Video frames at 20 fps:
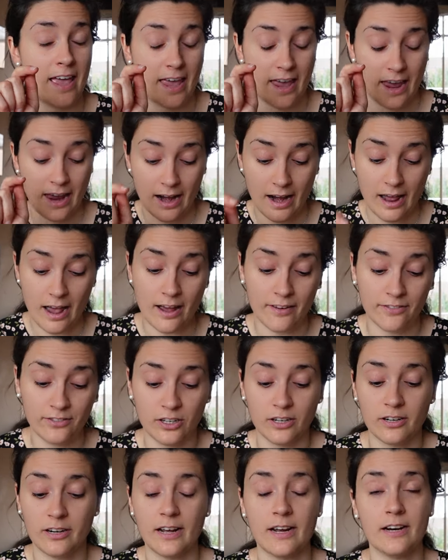And
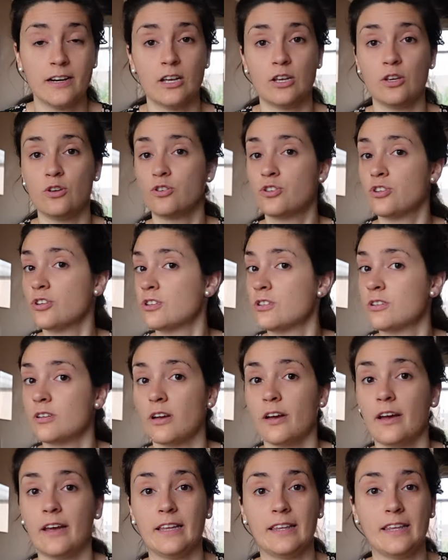after that, you
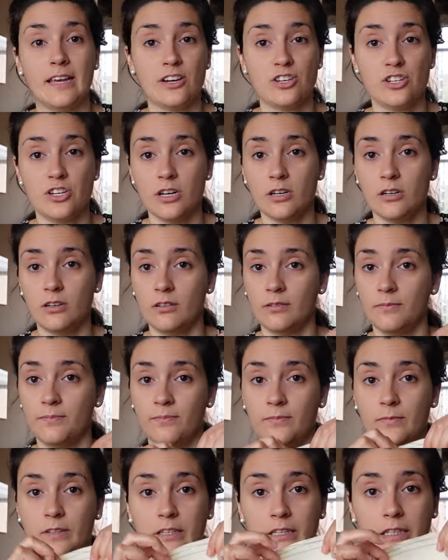just attach
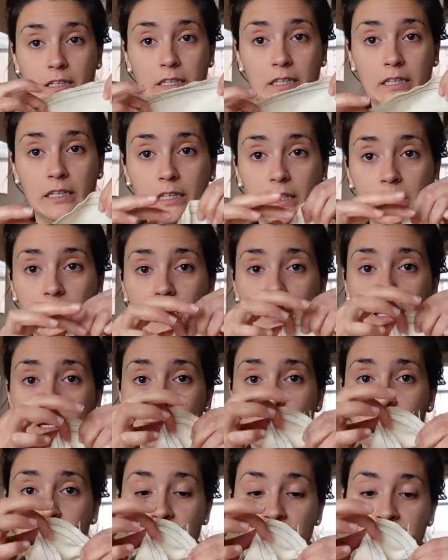it